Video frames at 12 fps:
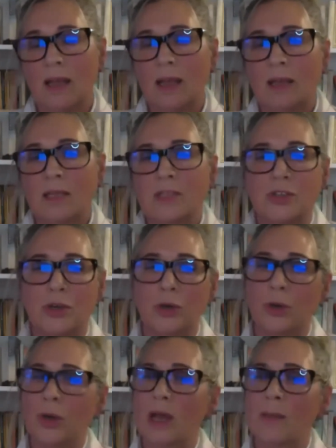
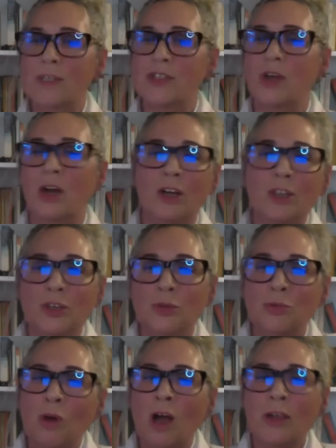So I must argue
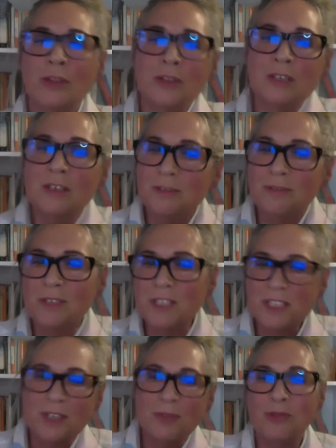rather
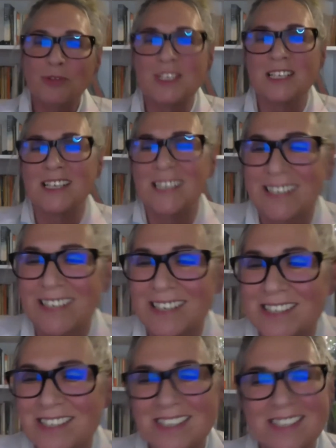vociferously
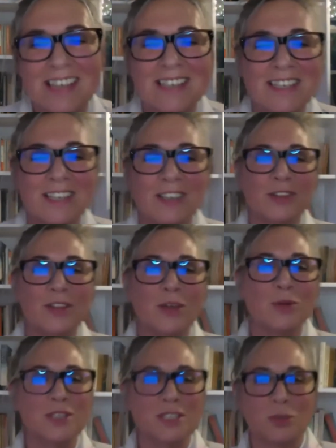against this idea that there
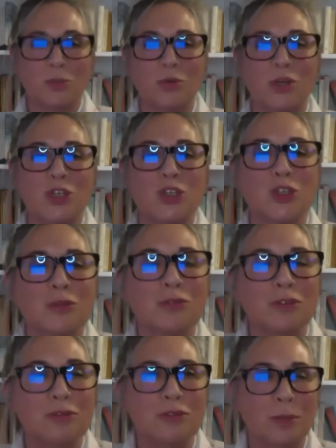was a suppression of the
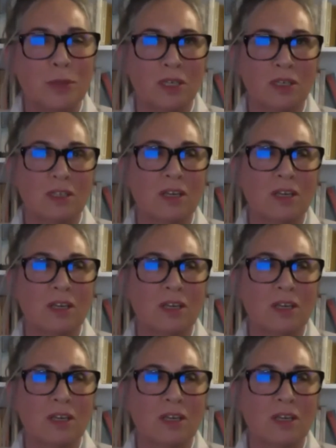feminine,